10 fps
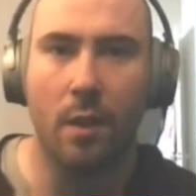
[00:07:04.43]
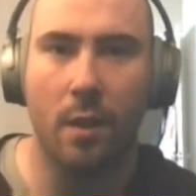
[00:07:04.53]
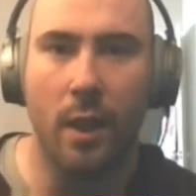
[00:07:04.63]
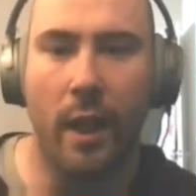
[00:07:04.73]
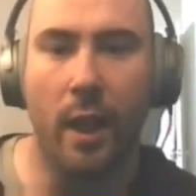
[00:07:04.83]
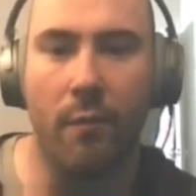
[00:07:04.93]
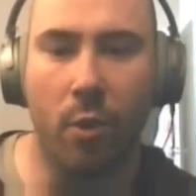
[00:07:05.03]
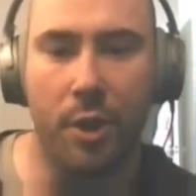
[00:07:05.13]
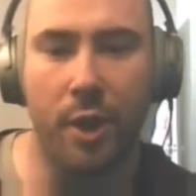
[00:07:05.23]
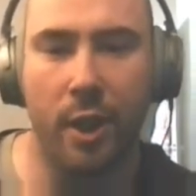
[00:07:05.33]
And
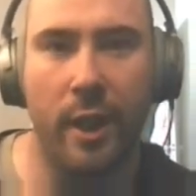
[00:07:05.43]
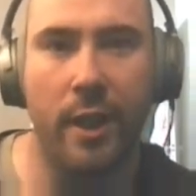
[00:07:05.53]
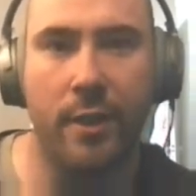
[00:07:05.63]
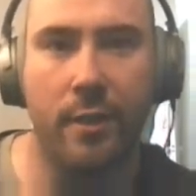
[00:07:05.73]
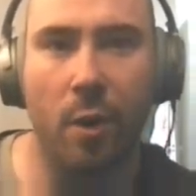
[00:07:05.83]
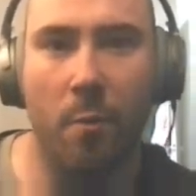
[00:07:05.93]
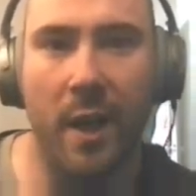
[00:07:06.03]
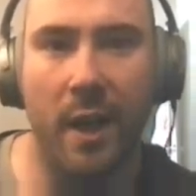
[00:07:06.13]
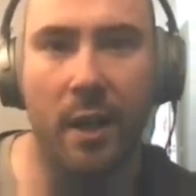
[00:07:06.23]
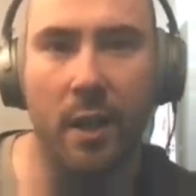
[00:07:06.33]
unfortunately it's no
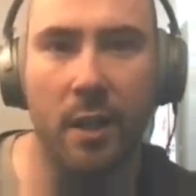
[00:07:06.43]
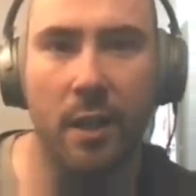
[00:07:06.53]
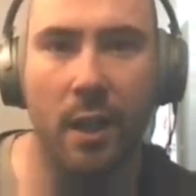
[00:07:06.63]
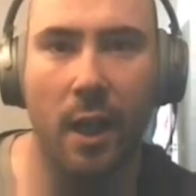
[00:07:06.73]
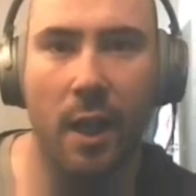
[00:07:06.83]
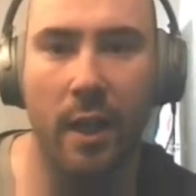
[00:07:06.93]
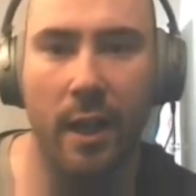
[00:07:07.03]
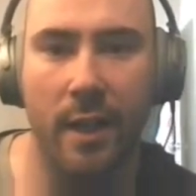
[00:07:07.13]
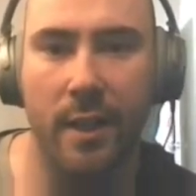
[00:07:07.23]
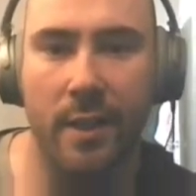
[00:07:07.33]
better
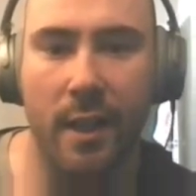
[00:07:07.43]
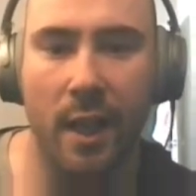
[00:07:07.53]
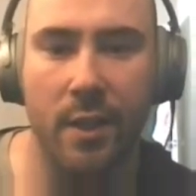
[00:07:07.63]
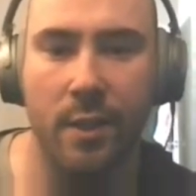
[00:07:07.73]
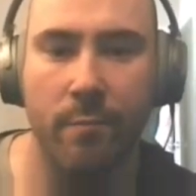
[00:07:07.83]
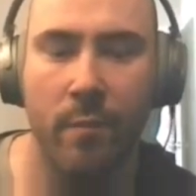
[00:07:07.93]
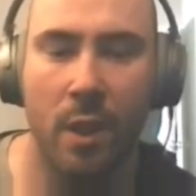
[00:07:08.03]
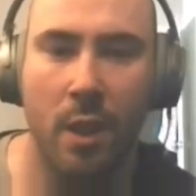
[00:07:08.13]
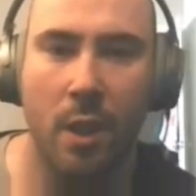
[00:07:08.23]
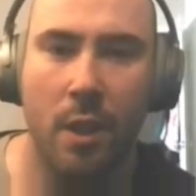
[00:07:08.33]
in this case.
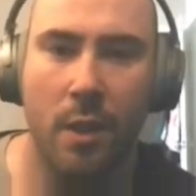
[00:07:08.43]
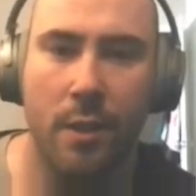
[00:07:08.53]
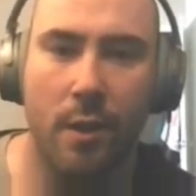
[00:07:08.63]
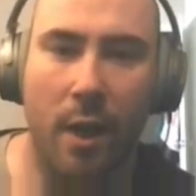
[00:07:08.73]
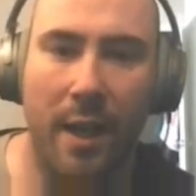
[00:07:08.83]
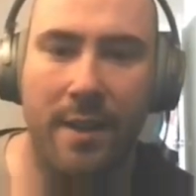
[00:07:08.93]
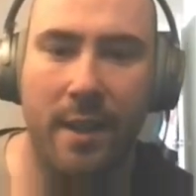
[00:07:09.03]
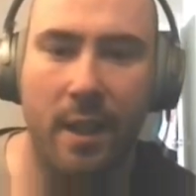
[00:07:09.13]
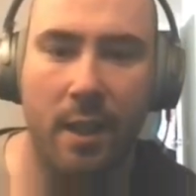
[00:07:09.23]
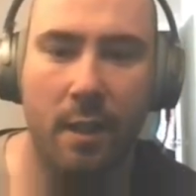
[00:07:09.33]
So I
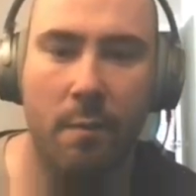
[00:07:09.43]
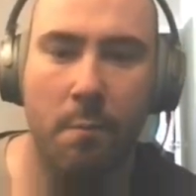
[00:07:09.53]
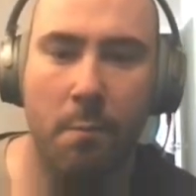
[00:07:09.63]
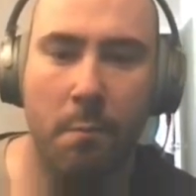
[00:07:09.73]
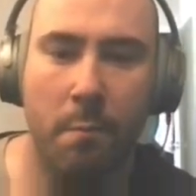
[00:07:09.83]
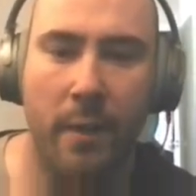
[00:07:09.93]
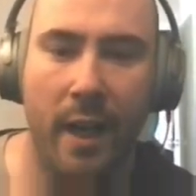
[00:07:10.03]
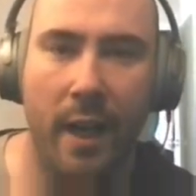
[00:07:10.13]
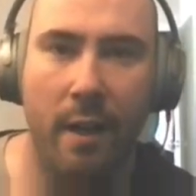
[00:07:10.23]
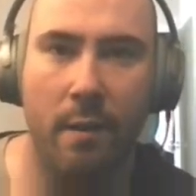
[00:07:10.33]
think
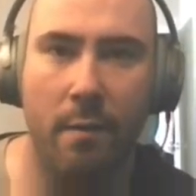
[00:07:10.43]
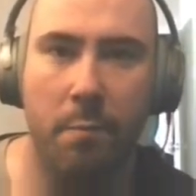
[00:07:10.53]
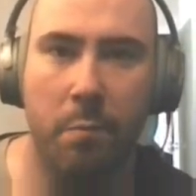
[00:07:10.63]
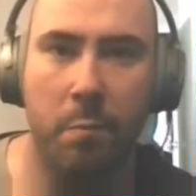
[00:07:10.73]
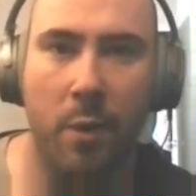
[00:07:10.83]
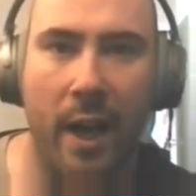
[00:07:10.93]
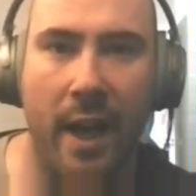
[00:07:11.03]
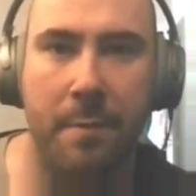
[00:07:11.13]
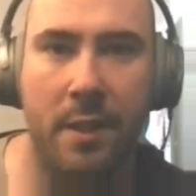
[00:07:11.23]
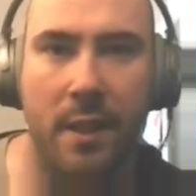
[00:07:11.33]
that
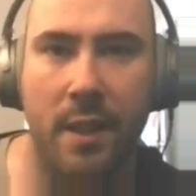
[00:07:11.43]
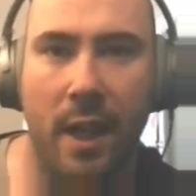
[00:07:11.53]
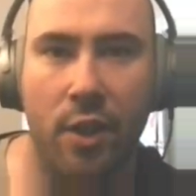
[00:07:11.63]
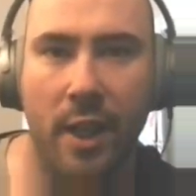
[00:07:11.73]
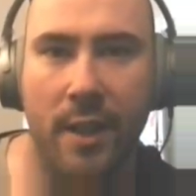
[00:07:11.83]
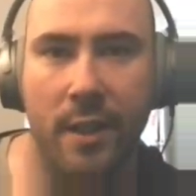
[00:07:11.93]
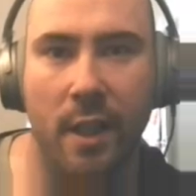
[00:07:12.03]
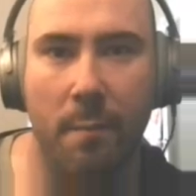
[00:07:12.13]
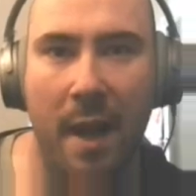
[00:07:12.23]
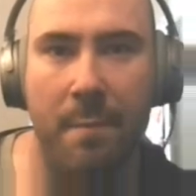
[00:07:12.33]
perhaps this actually isn't
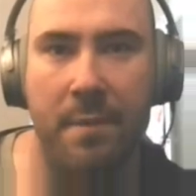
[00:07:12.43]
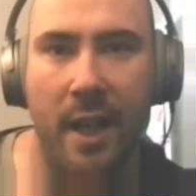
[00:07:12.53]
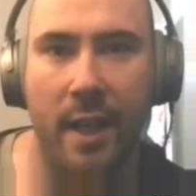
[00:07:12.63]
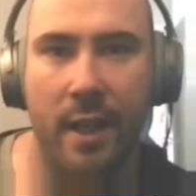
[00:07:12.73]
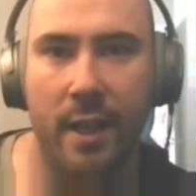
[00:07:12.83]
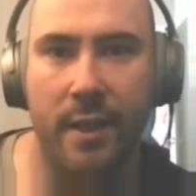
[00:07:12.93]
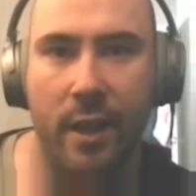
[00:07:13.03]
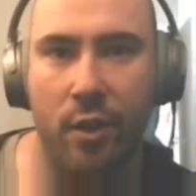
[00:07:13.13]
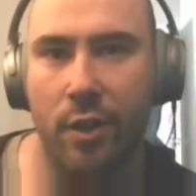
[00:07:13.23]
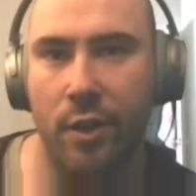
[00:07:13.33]
a map data and it's
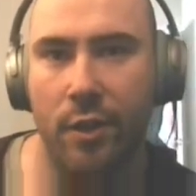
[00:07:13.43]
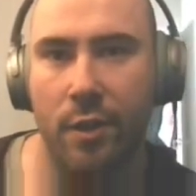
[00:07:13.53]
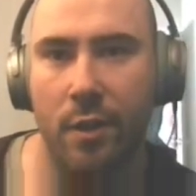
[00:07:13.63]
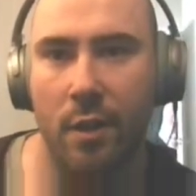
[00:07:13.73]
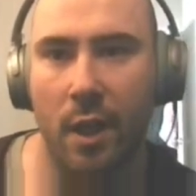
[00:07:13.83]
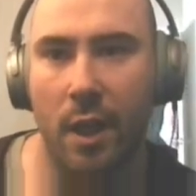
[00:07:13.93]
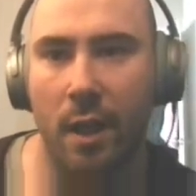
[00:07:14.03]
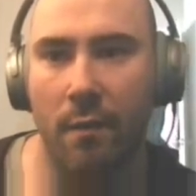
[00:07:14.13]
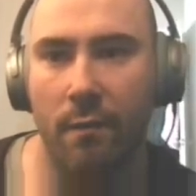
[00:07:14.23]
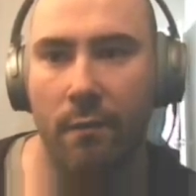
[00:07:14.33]
actually just
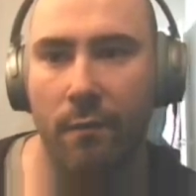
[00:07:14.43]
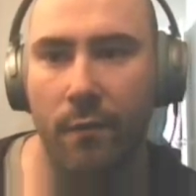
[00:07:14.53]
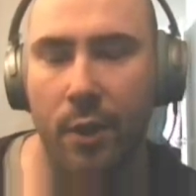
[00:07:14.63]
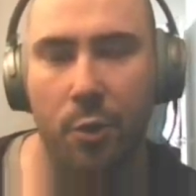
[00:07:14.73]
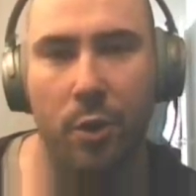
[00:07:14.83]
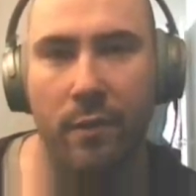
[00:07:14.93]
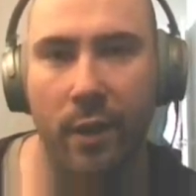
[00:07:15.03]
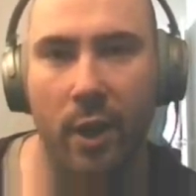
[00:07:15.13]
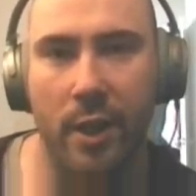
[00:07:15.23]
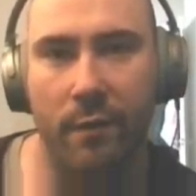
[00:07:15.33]
visually
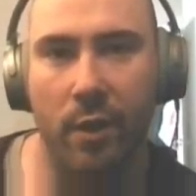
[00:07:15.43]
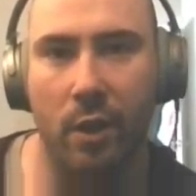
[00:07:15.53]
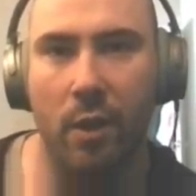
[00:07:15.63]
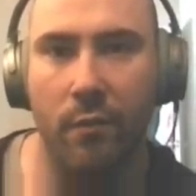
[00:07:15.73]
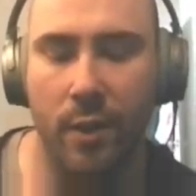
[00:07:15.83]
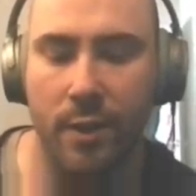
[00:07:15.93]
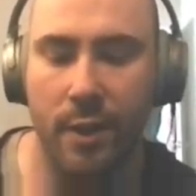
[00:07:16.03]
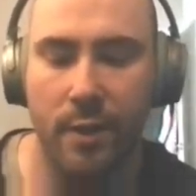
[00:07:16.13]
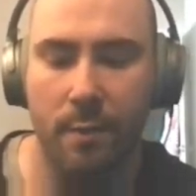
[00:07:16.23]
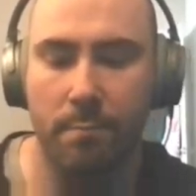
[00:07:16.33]
very difficult for the
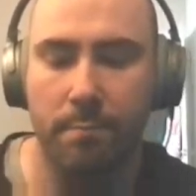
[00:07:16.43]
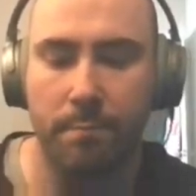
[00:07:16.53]
system.